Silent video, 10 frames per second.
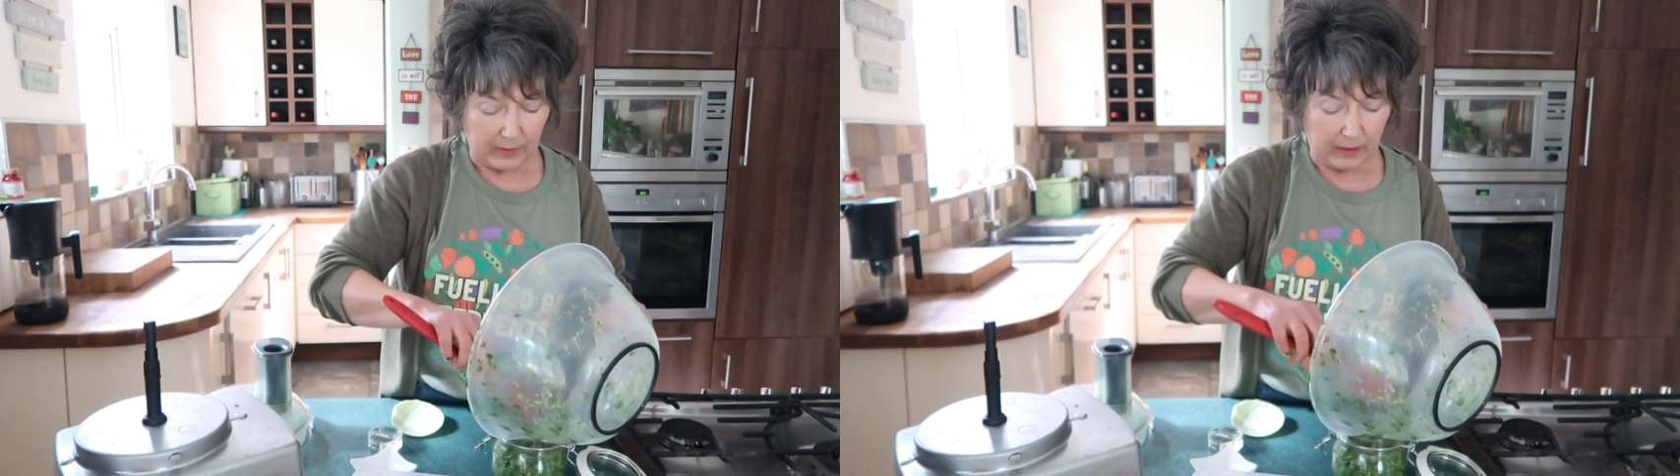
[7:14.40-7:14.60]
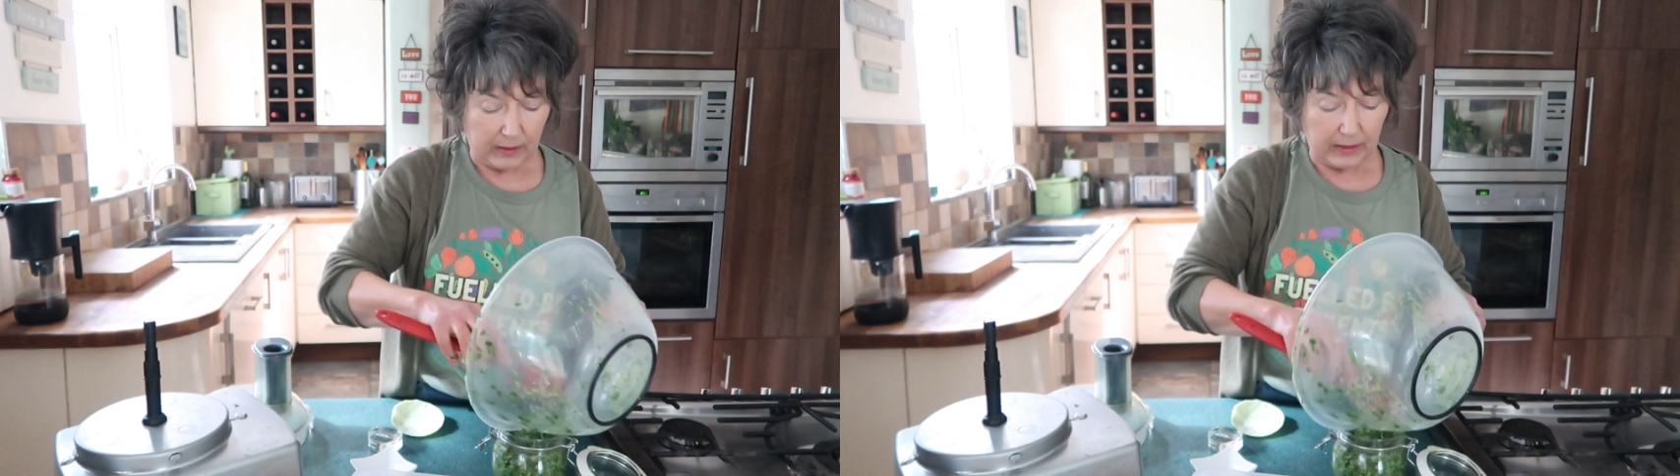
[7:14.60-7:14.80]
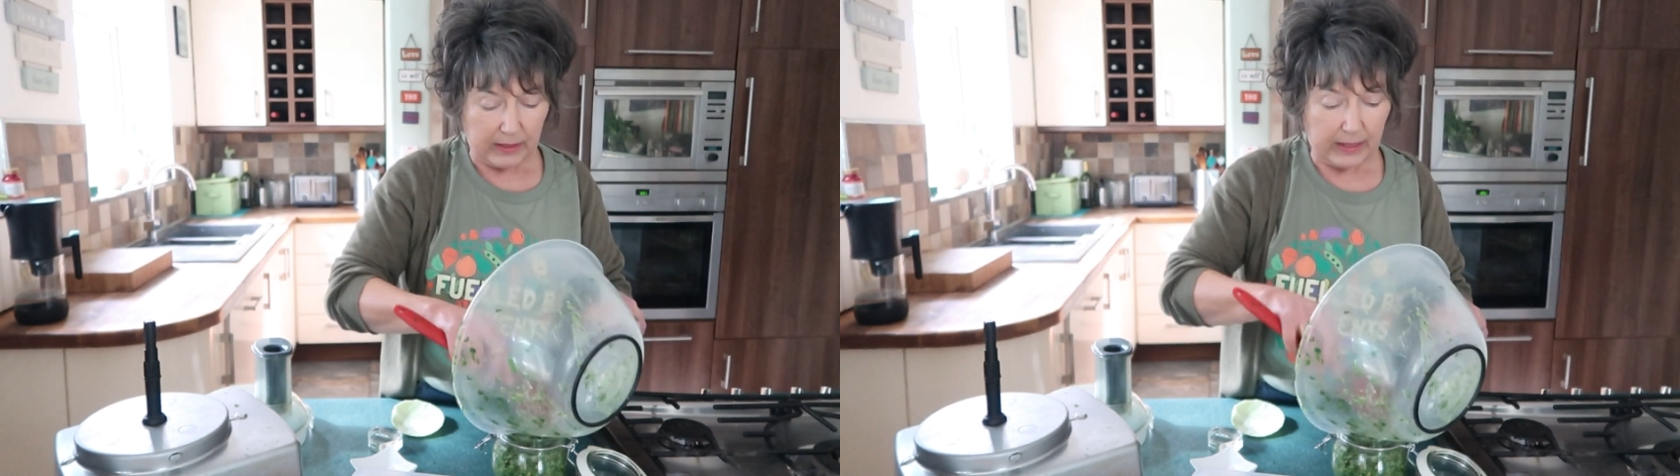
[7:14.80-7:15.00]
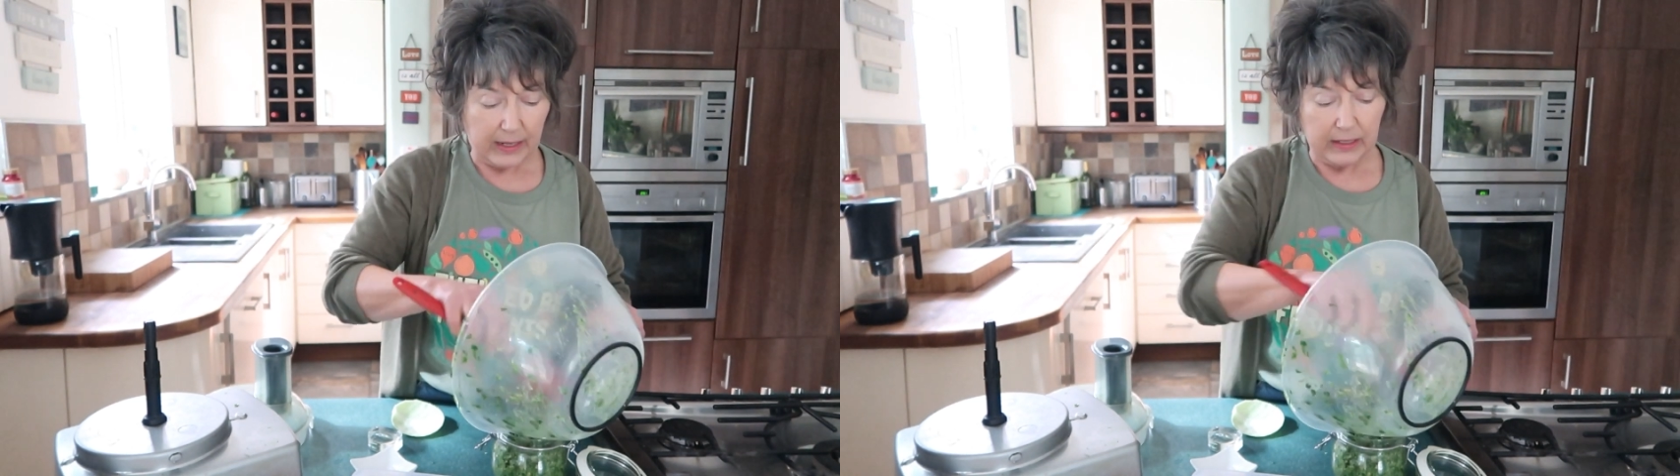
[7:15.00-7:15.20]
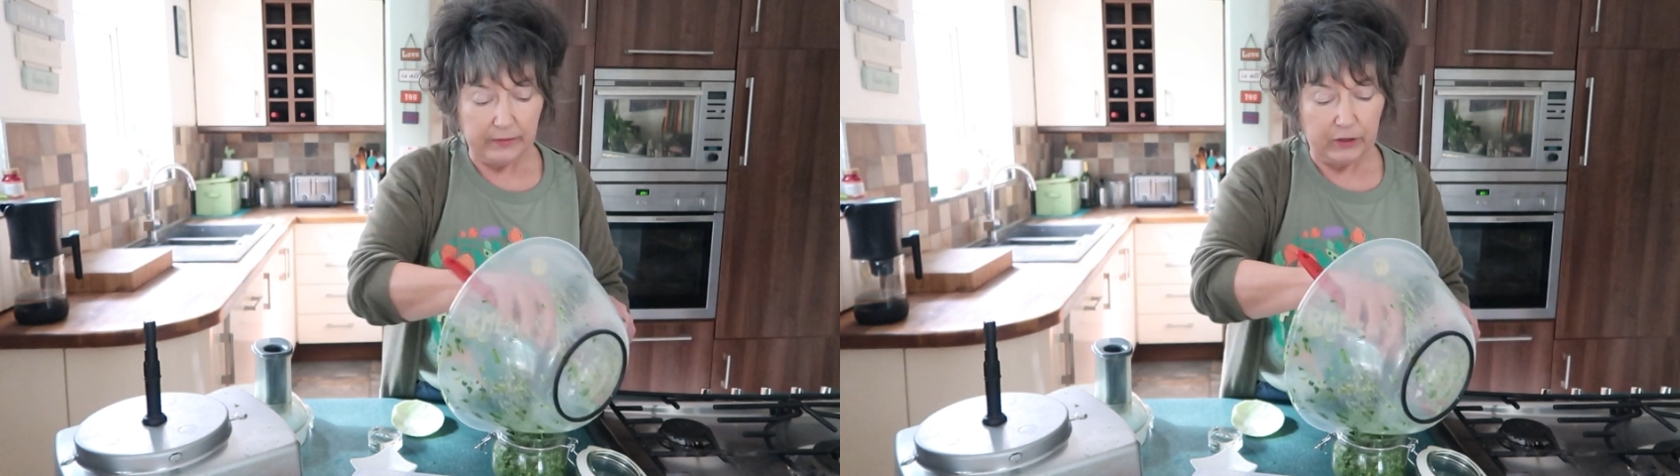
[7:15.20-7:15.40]
And
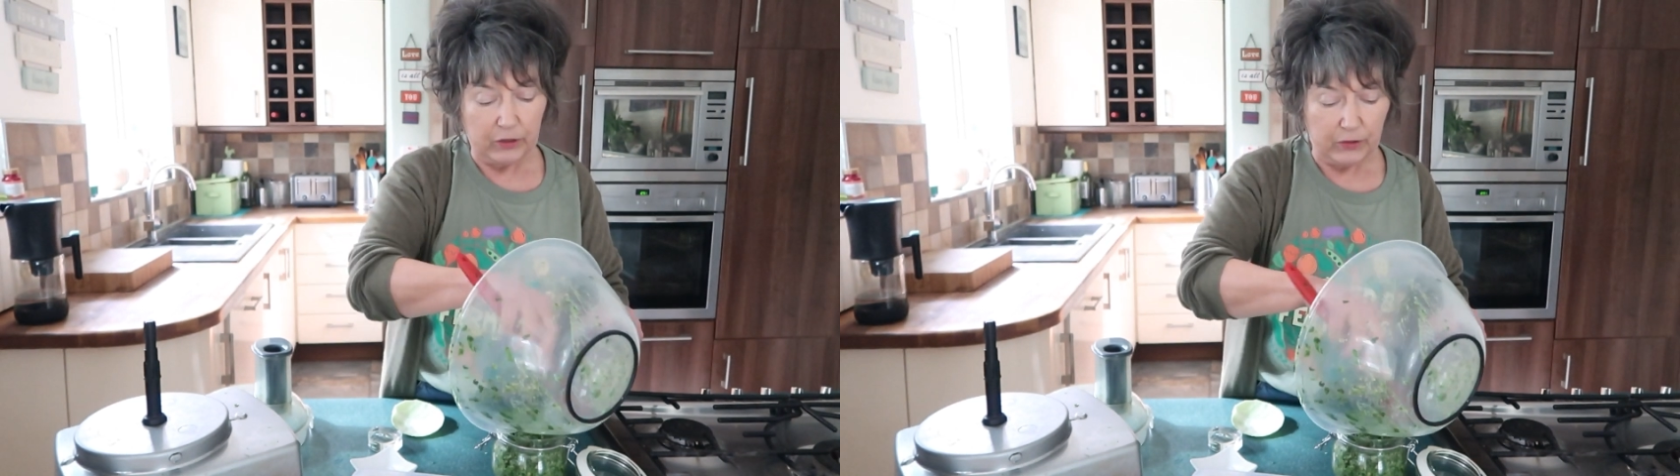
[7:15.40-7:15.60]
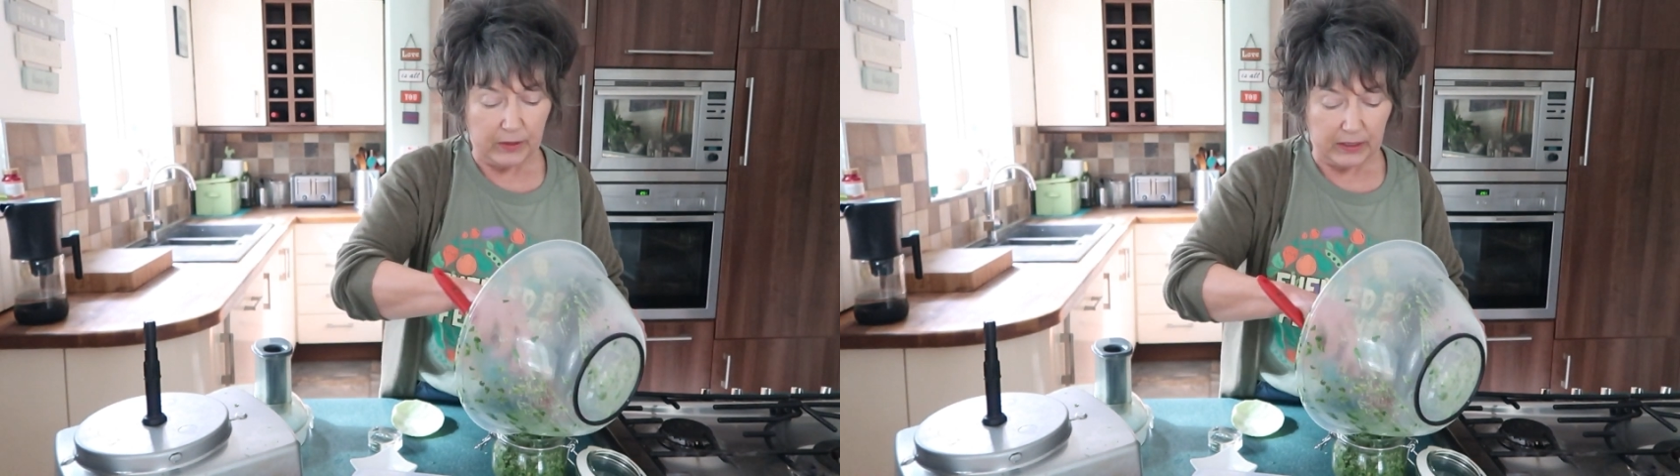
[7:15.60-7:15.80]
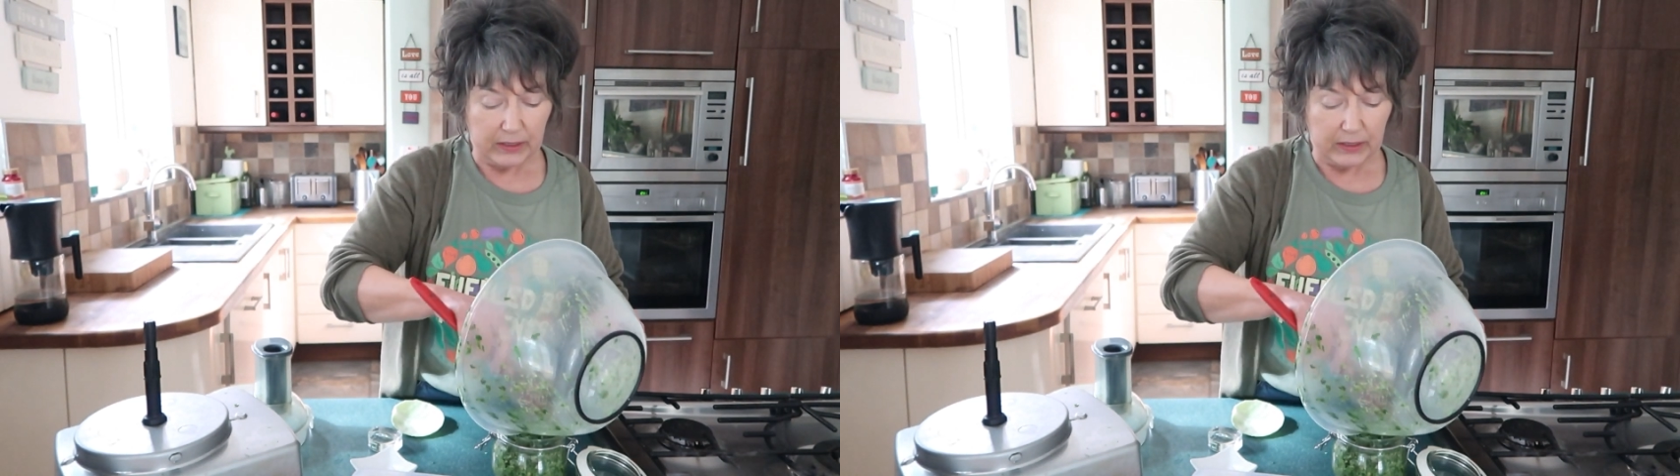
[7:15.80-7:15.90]
again, if you do this,